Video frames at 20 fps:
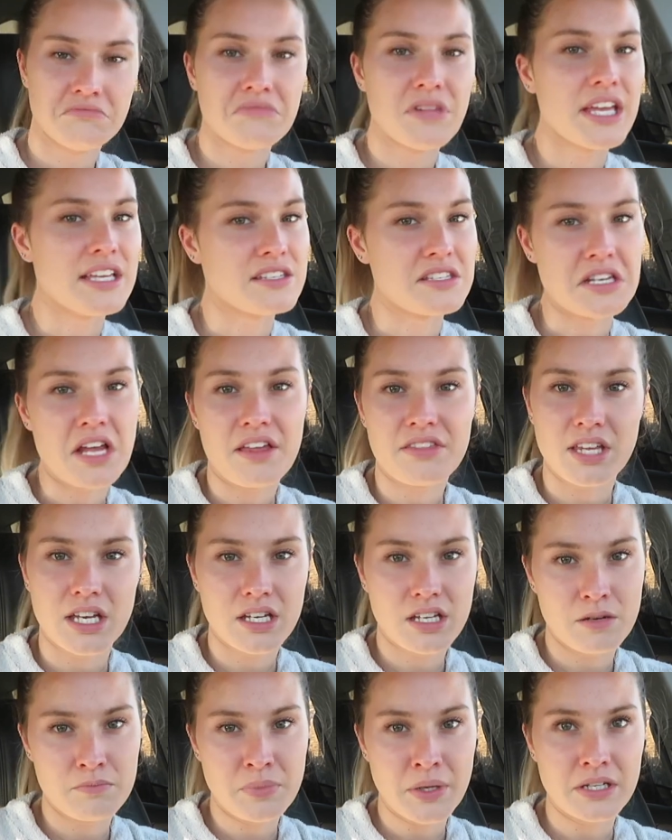is
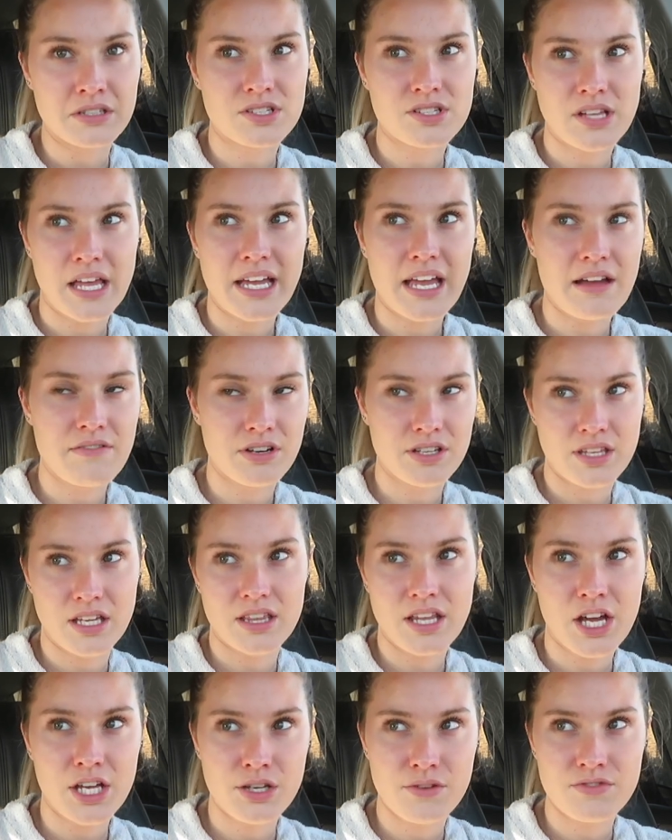nothing compared to like everything
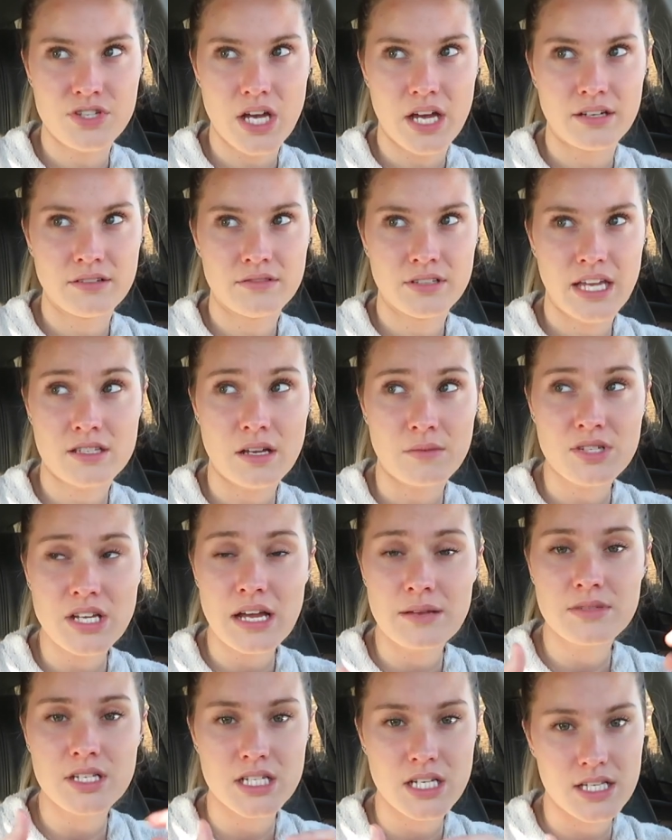that you've done.
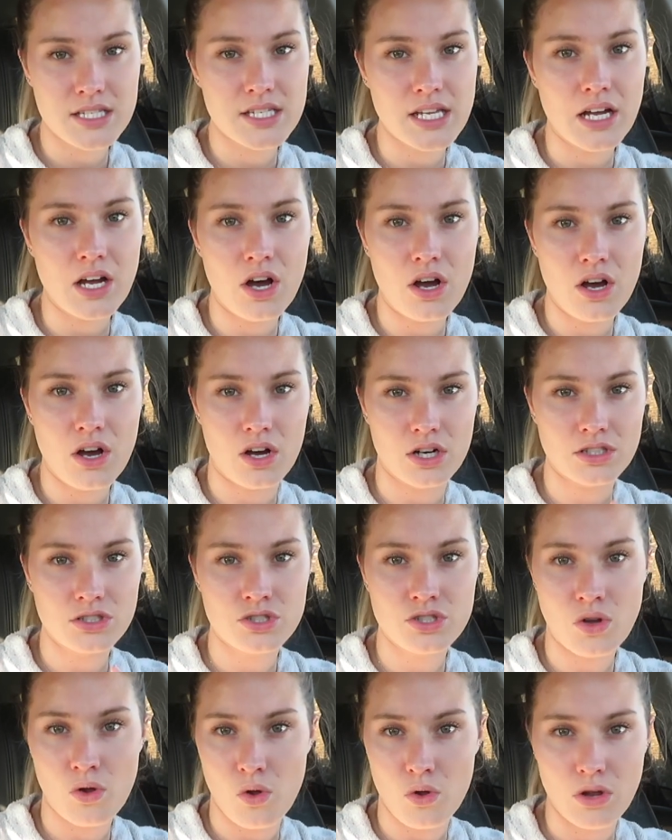Sometimes it does take a
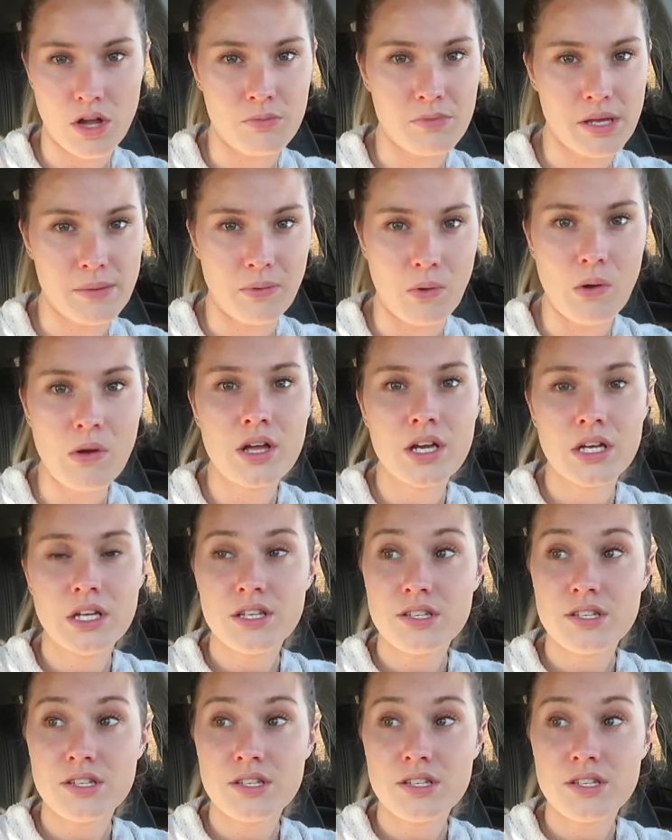hard toll on people.